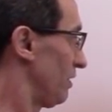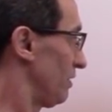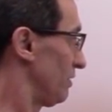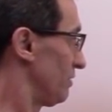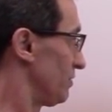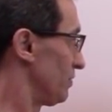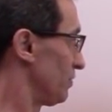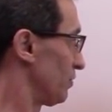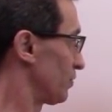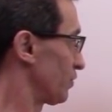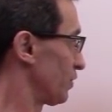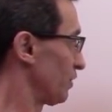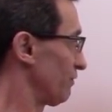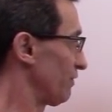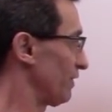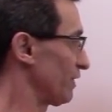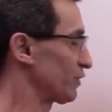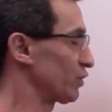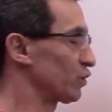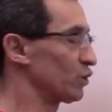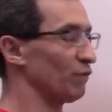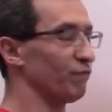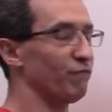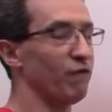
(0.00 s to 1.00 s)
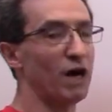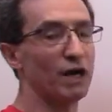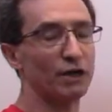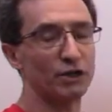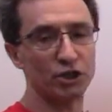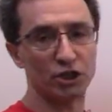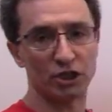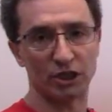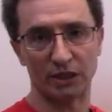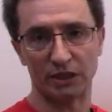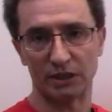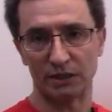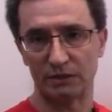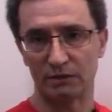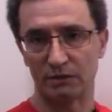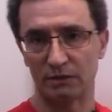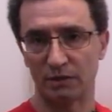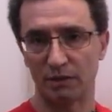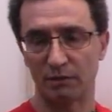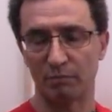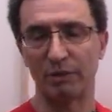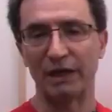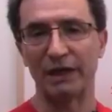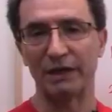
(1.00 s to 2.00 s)
neutrophils to function
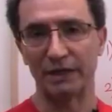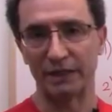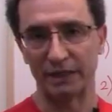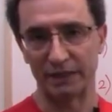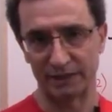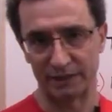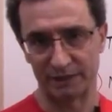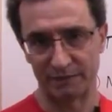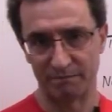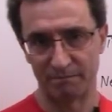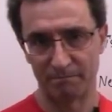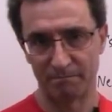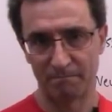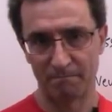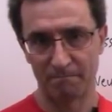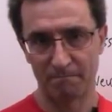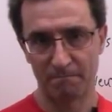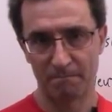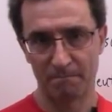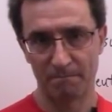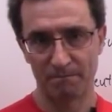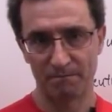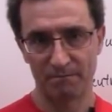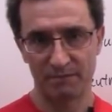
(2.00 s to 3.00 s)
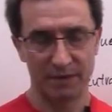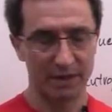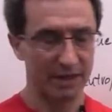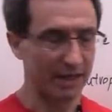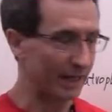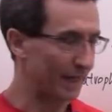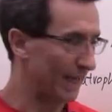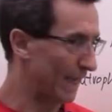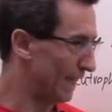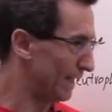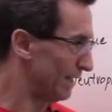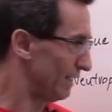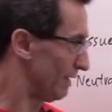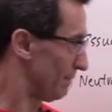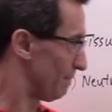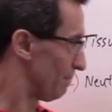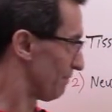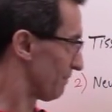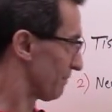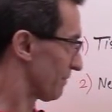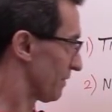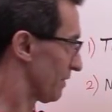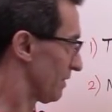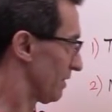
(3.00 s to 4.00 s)
better. Again,
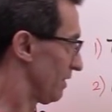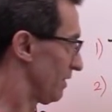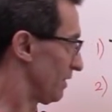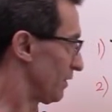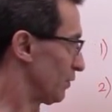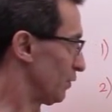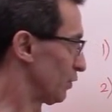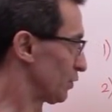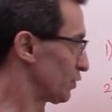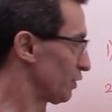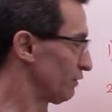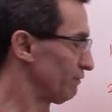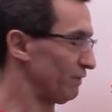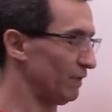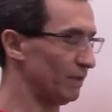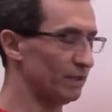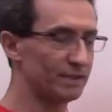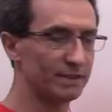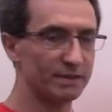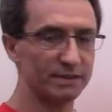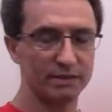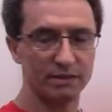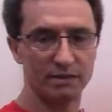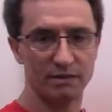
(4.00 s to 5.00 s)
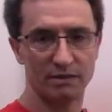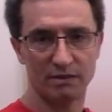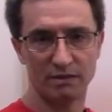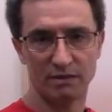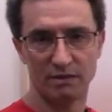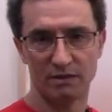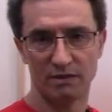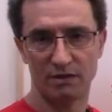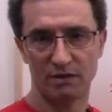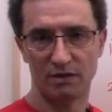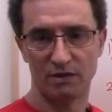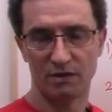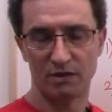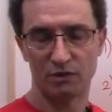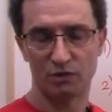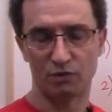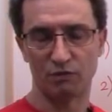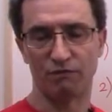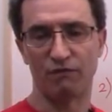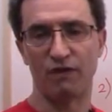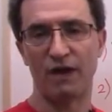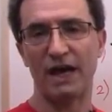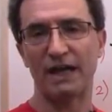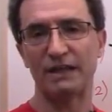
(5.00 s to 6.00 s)
neutrophils, to
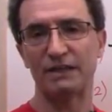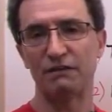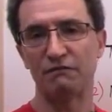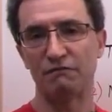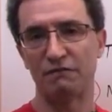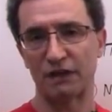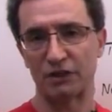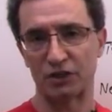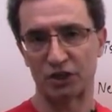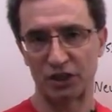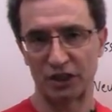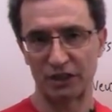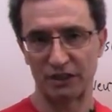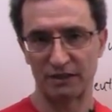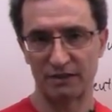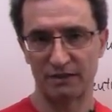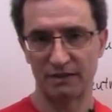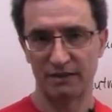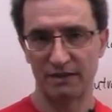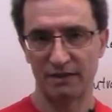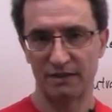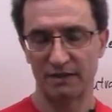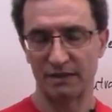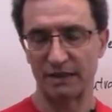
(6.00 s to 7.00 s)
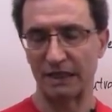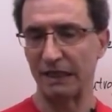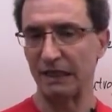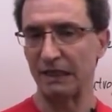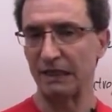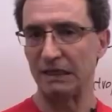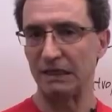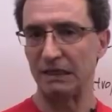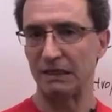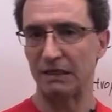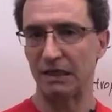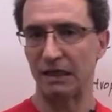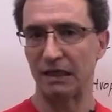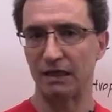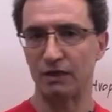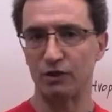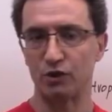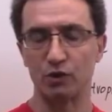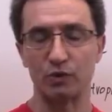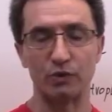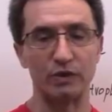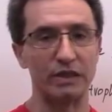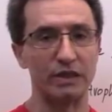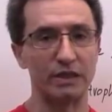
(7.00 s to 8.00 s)
fight infection, they need a
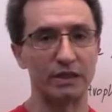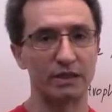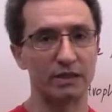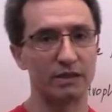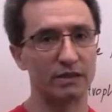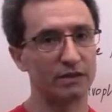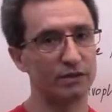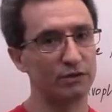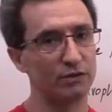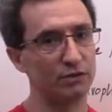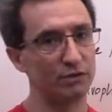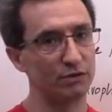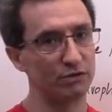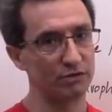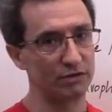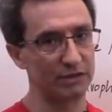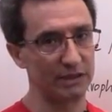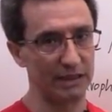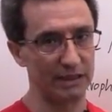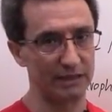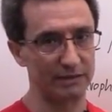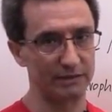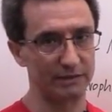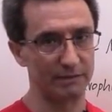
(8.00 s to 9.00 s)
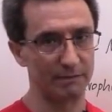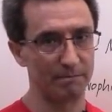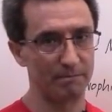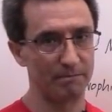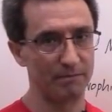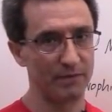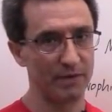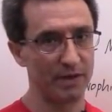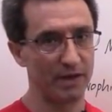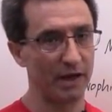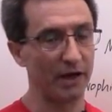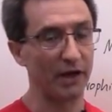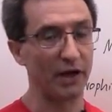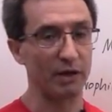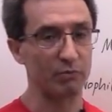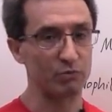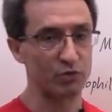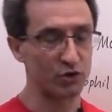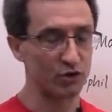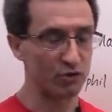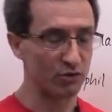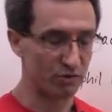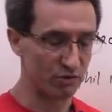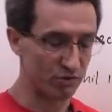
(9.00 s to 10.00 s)
unique nutrient, and I'm
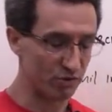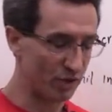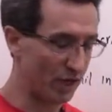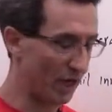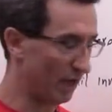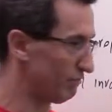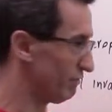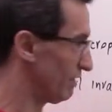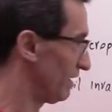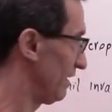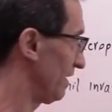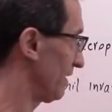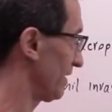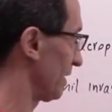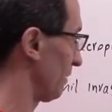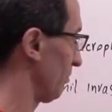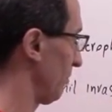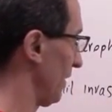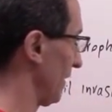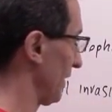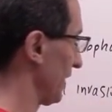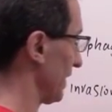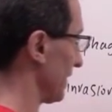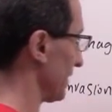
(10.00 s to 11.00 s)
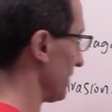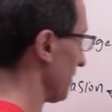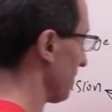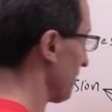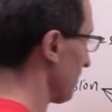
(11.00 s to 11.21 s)
sure you have heard about it: